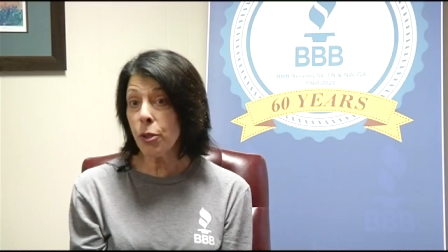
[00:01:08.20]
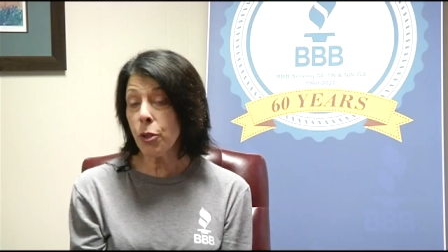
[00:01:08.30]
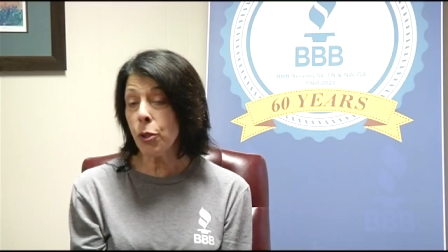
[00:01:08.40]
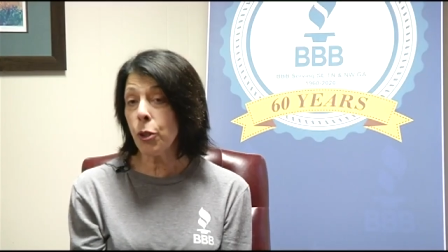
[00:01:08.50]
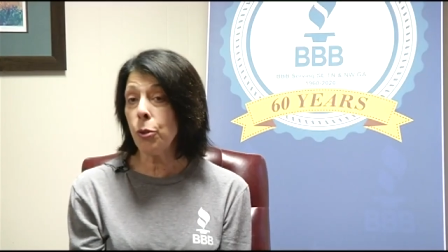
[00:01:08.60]

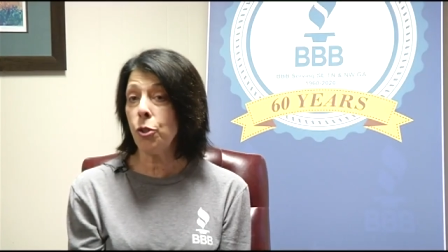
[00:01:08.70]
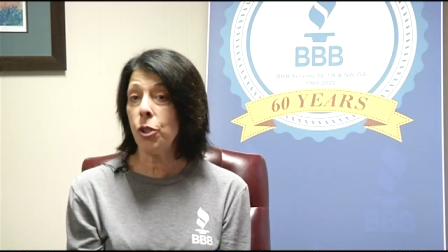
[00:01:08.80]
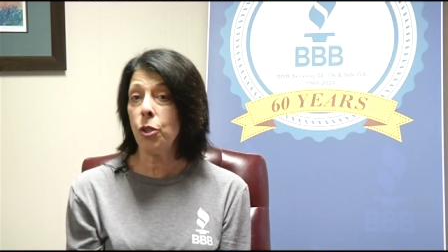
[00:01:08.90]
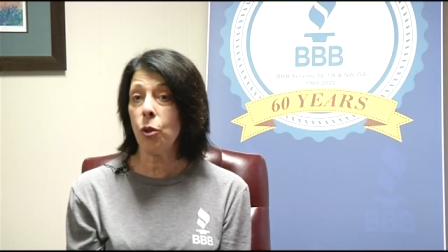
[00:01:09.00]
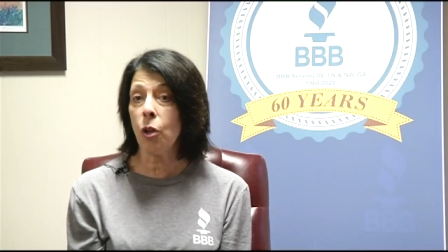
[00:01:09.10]

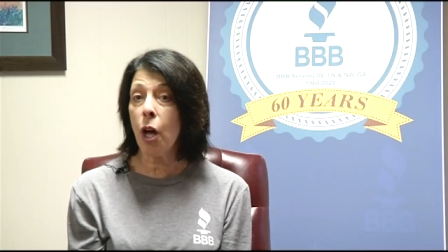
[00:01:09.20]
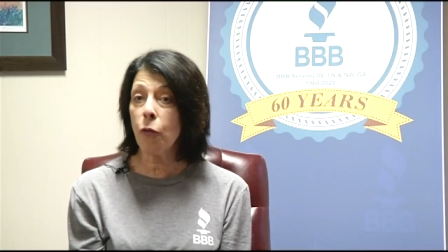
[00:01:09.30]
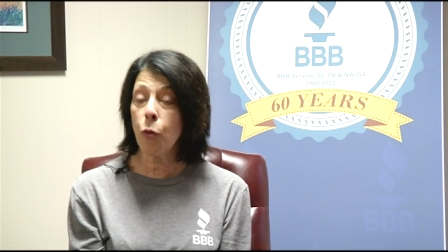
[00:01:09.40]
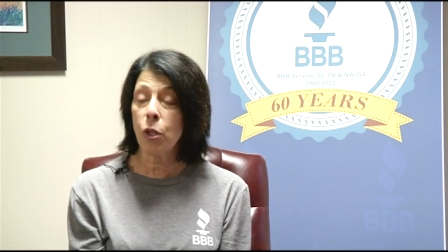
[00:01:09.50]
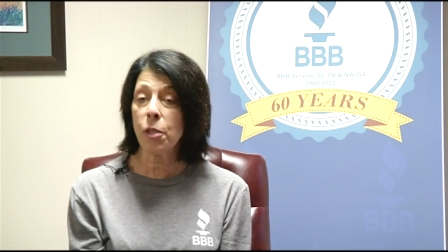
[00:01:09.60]
institution or law
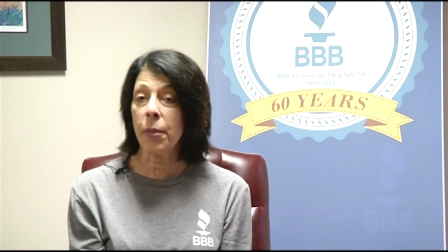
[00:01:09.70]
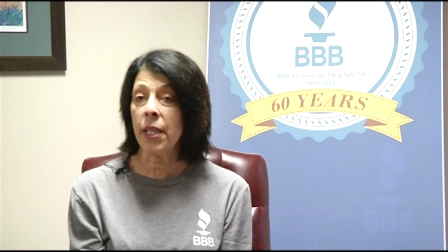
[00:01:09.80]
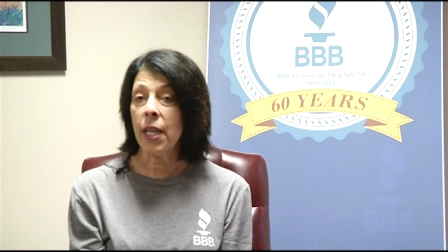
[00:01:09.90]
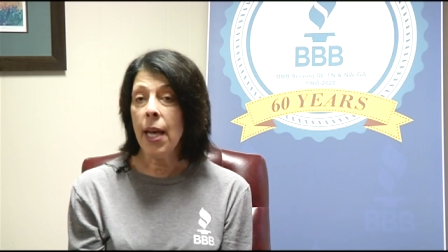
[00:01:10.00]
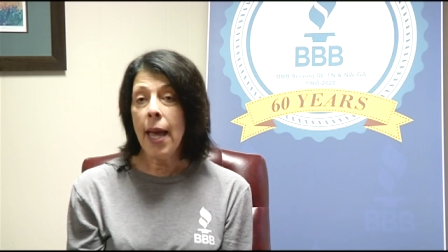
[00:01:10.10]
enforcement.